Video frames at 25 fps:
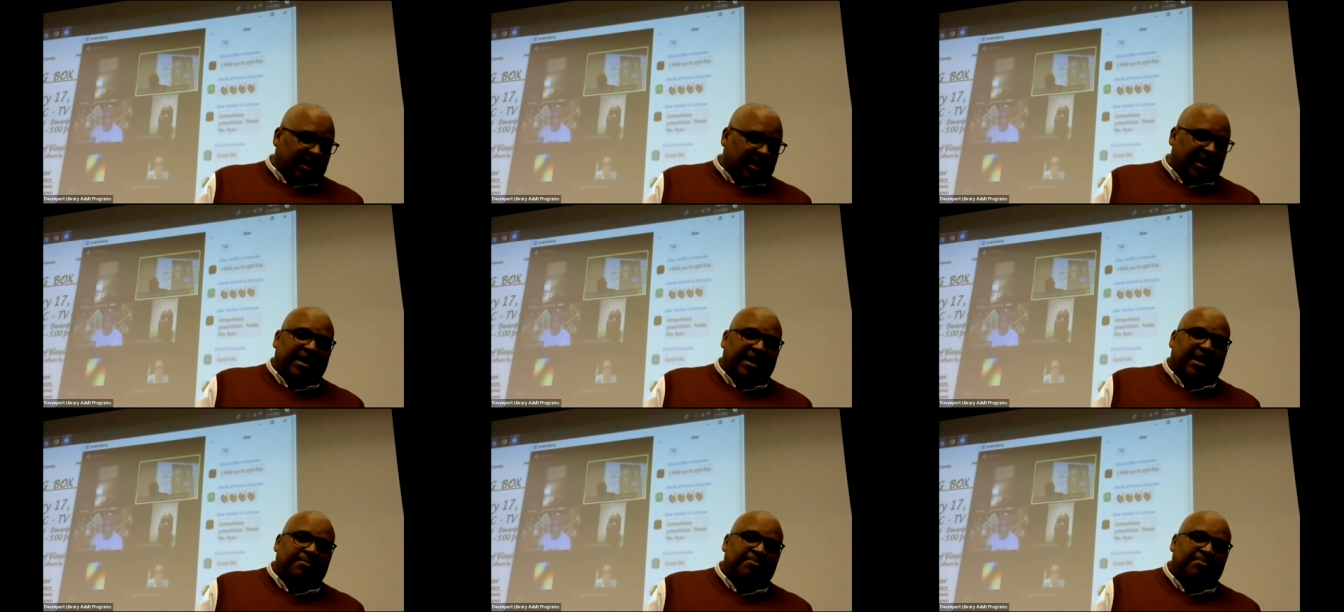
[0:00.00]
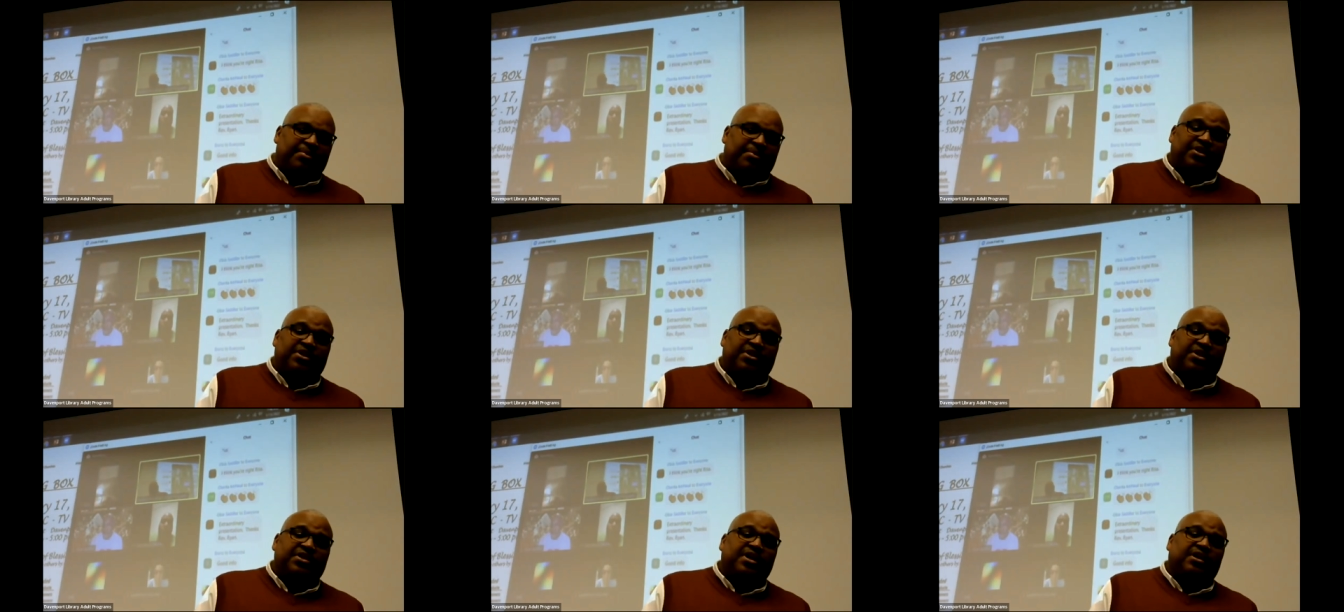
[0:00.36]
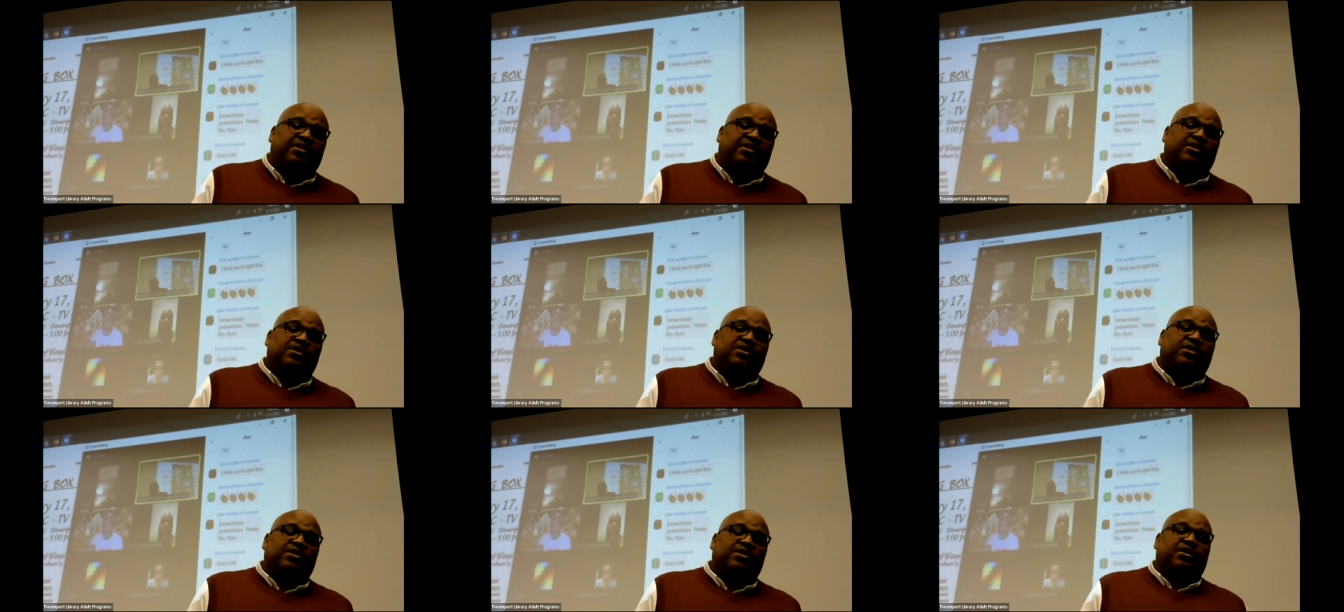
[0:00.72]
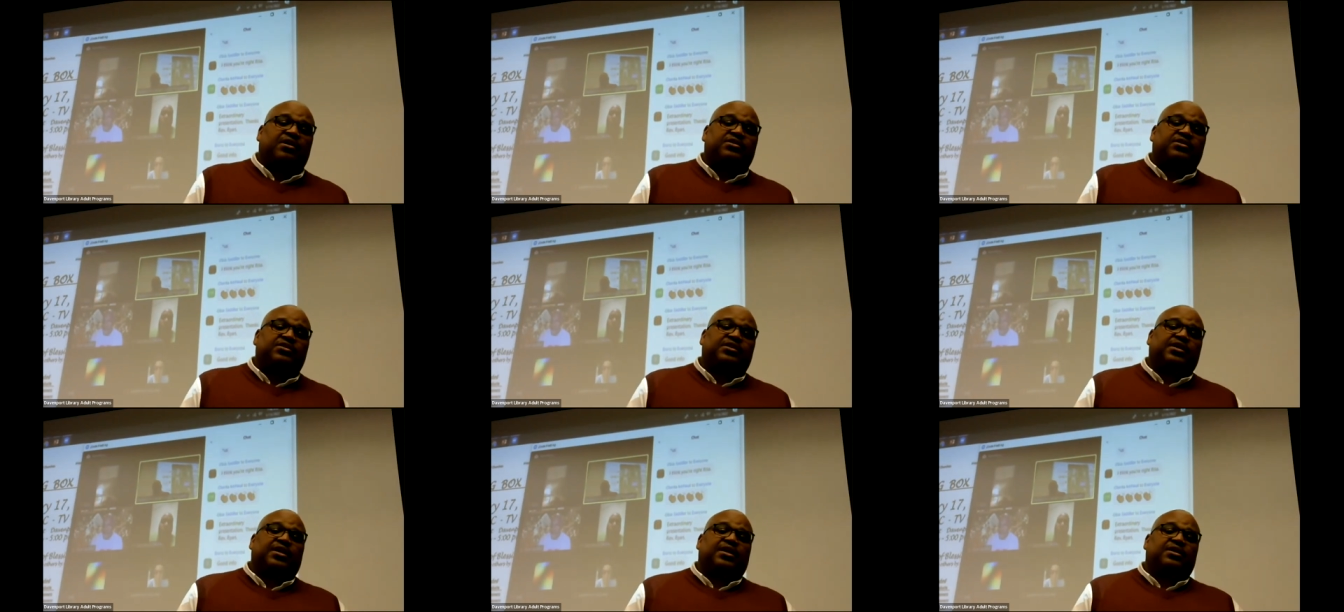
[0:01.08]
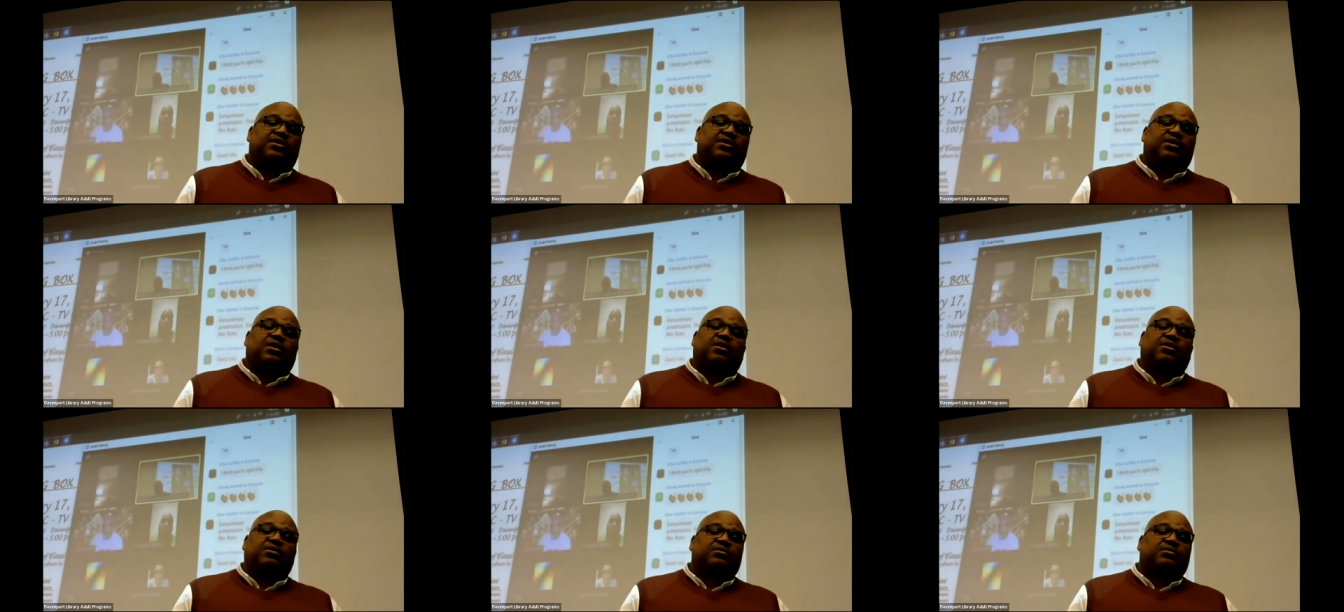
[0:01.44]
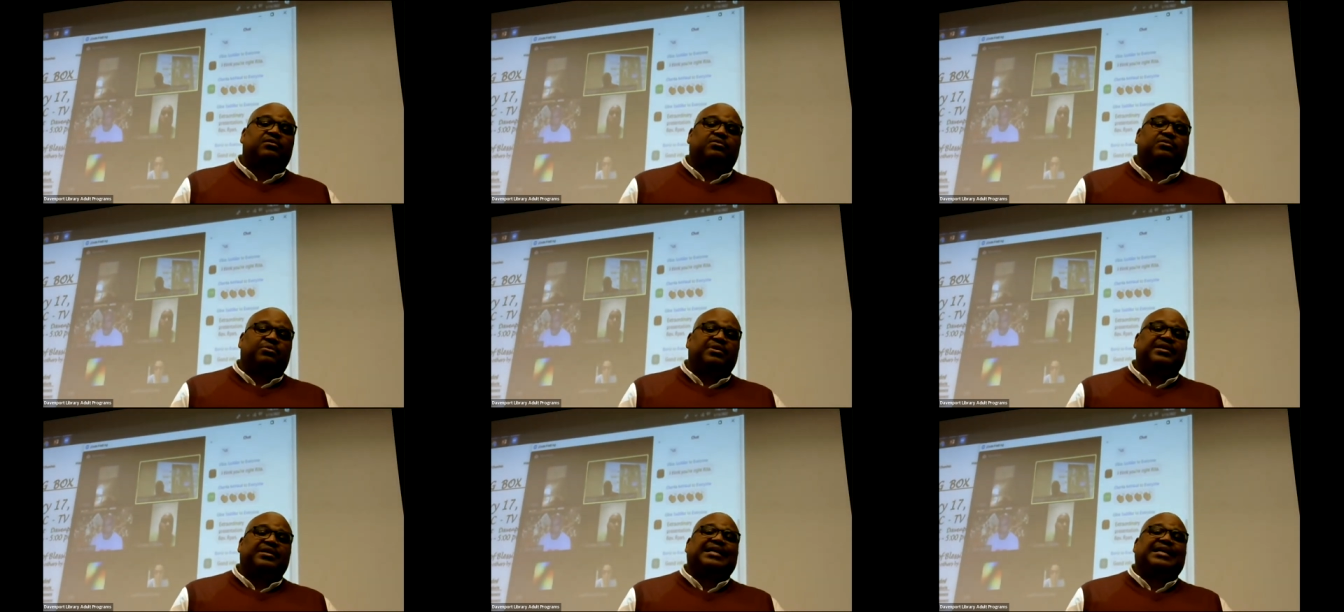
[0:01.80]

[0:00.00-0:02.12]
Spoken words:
But the younger guard said, no,